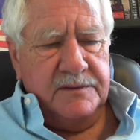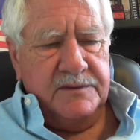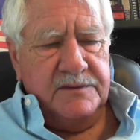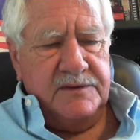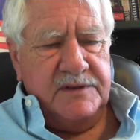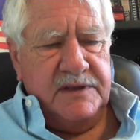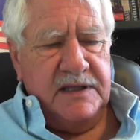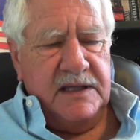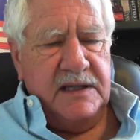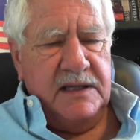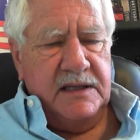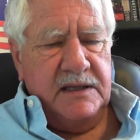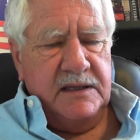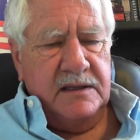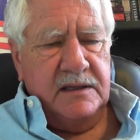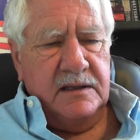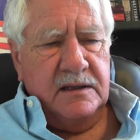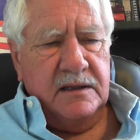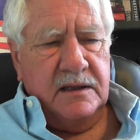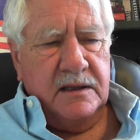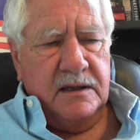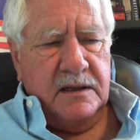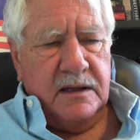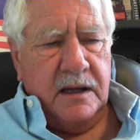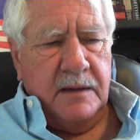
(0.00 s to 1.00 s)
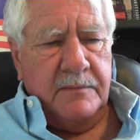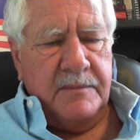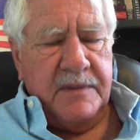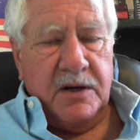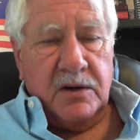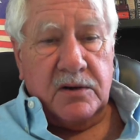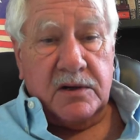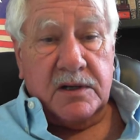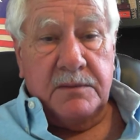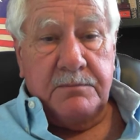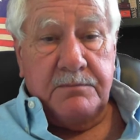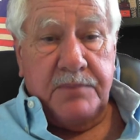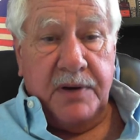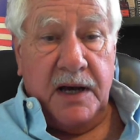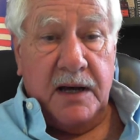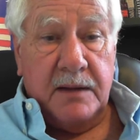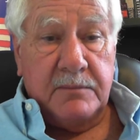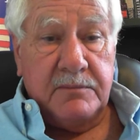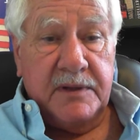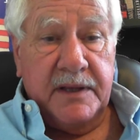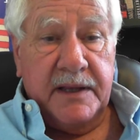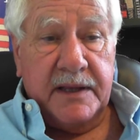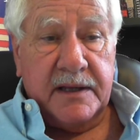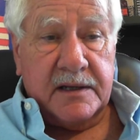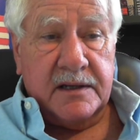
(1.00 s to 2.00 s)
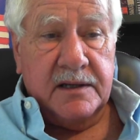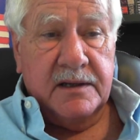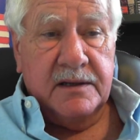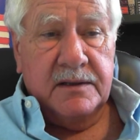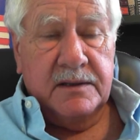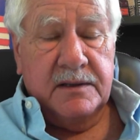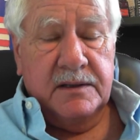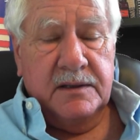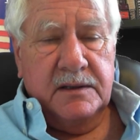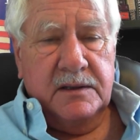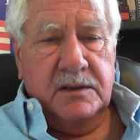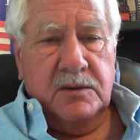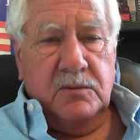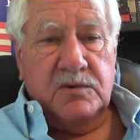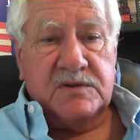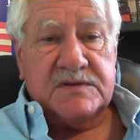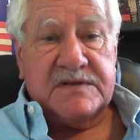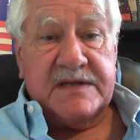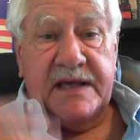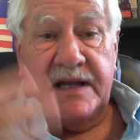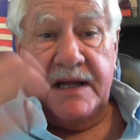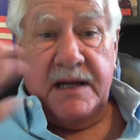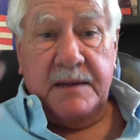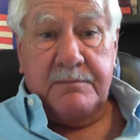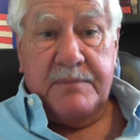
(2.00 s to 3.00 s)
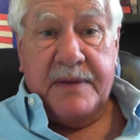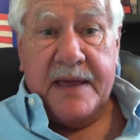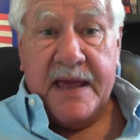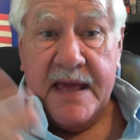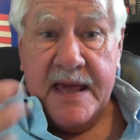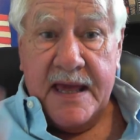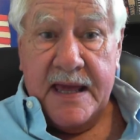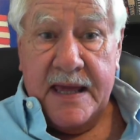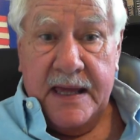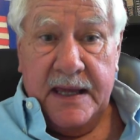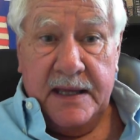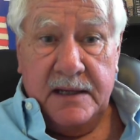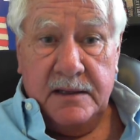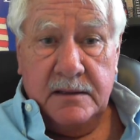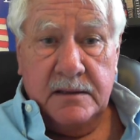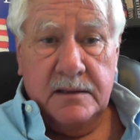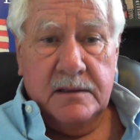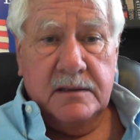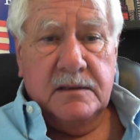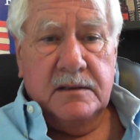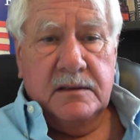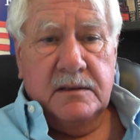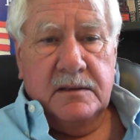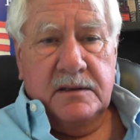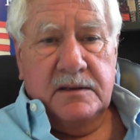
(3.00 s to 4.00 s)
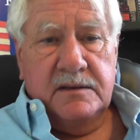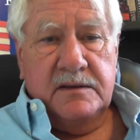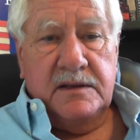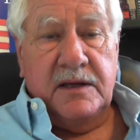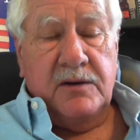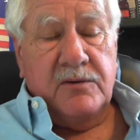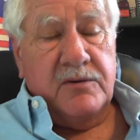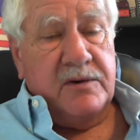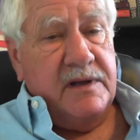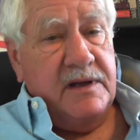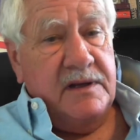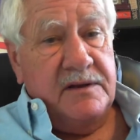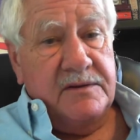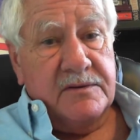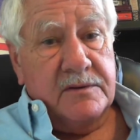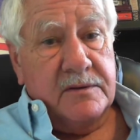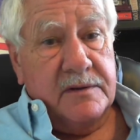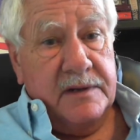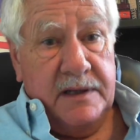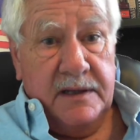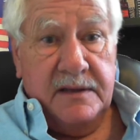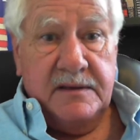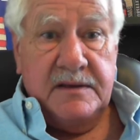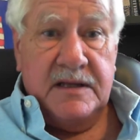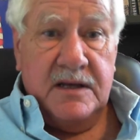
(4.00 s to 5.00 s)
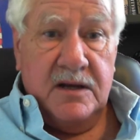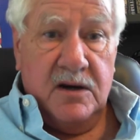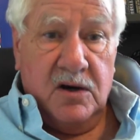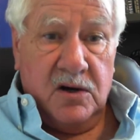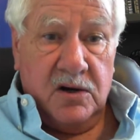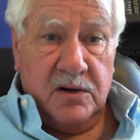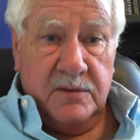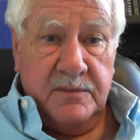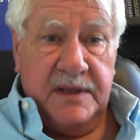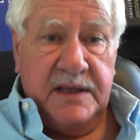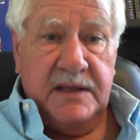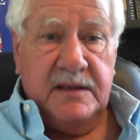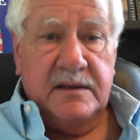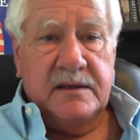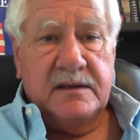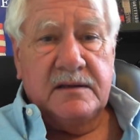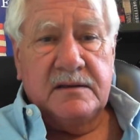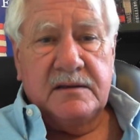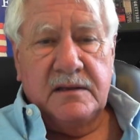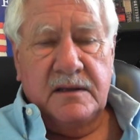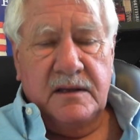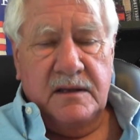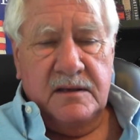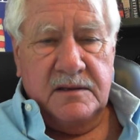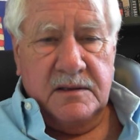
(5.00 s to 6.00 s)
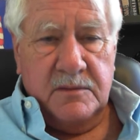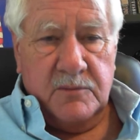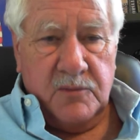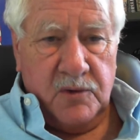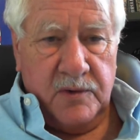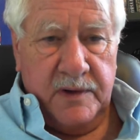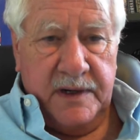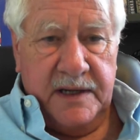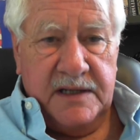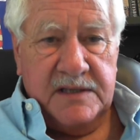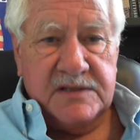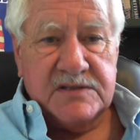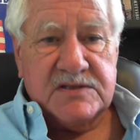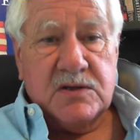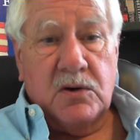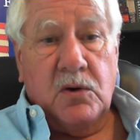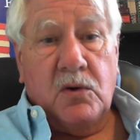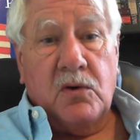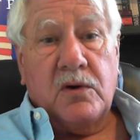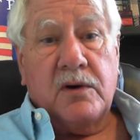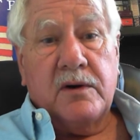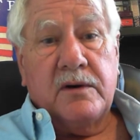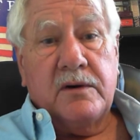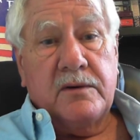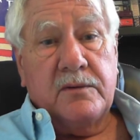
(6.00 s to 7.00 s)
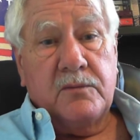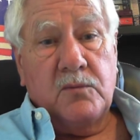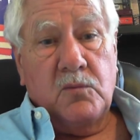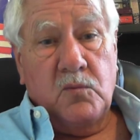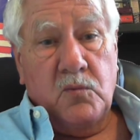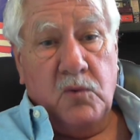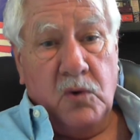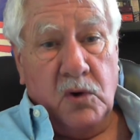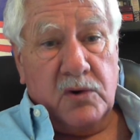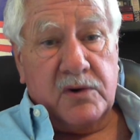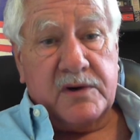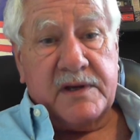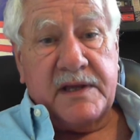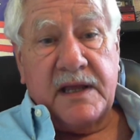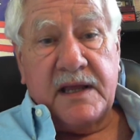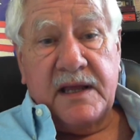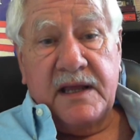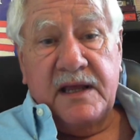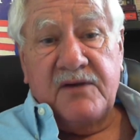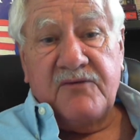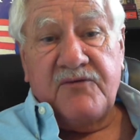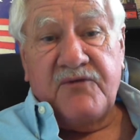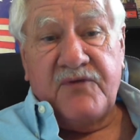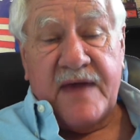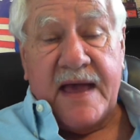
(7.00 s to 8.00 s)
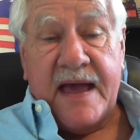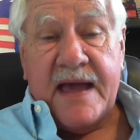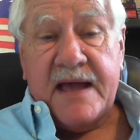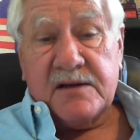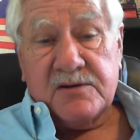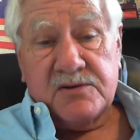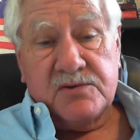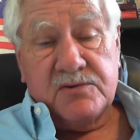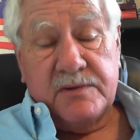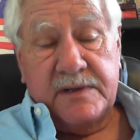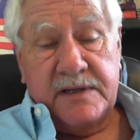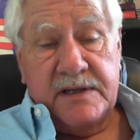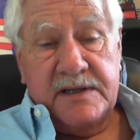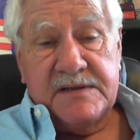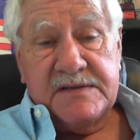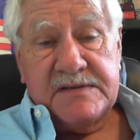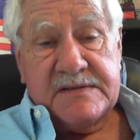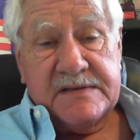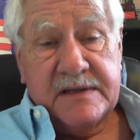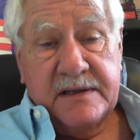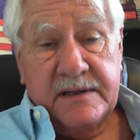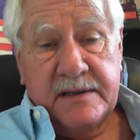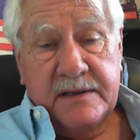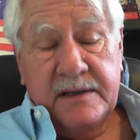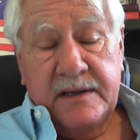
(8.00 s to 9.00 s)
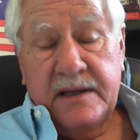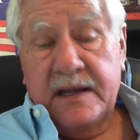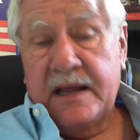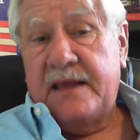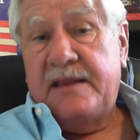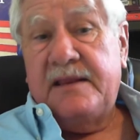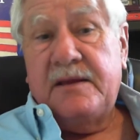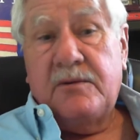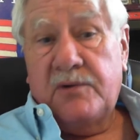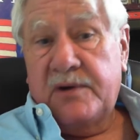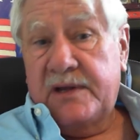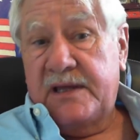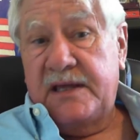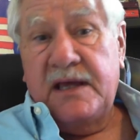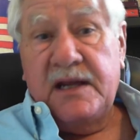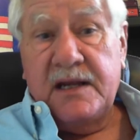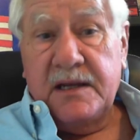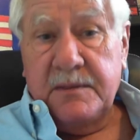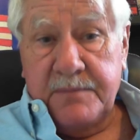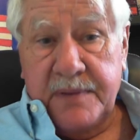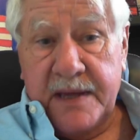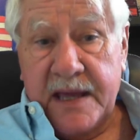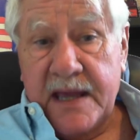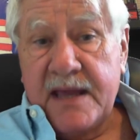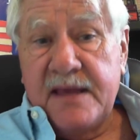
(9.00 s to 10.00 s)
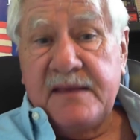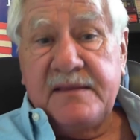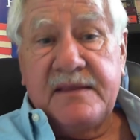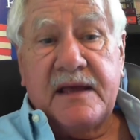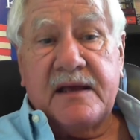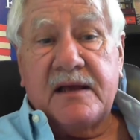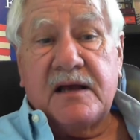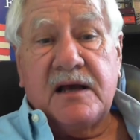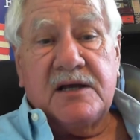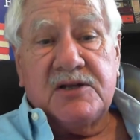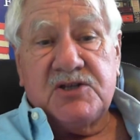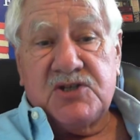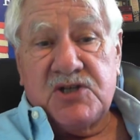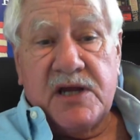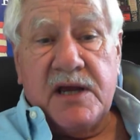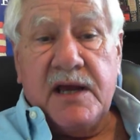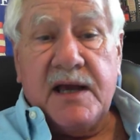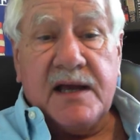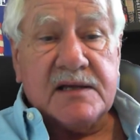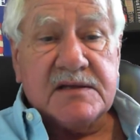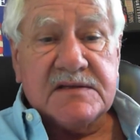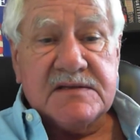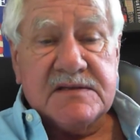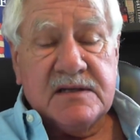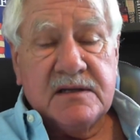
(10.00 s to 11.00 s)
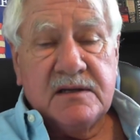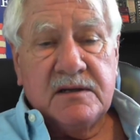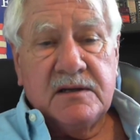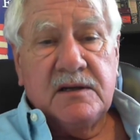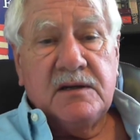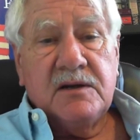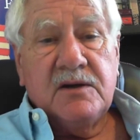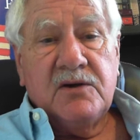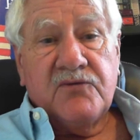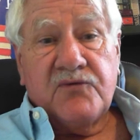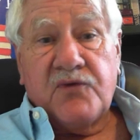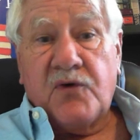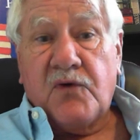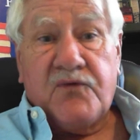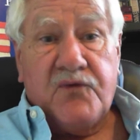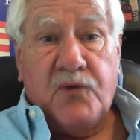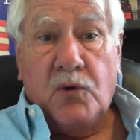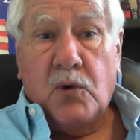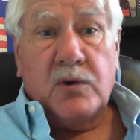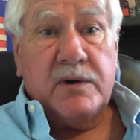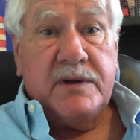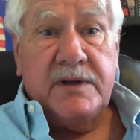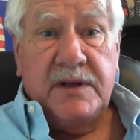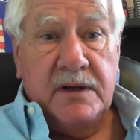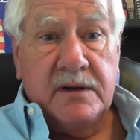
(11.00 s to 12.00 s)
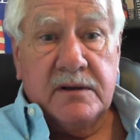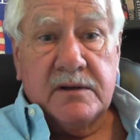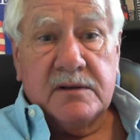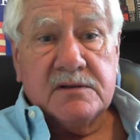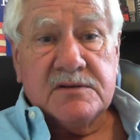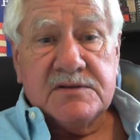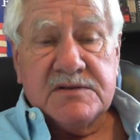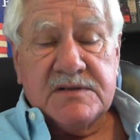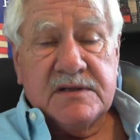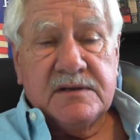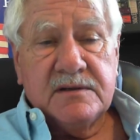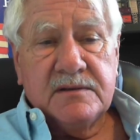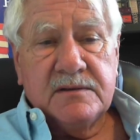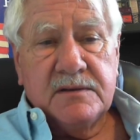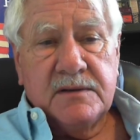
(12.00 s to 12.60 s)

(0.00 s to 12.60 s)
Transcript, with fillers: the uh, American public was getting paid. They were either in the army, in in the Marines, or working in factories, and they were getting paid. They got checks for four years,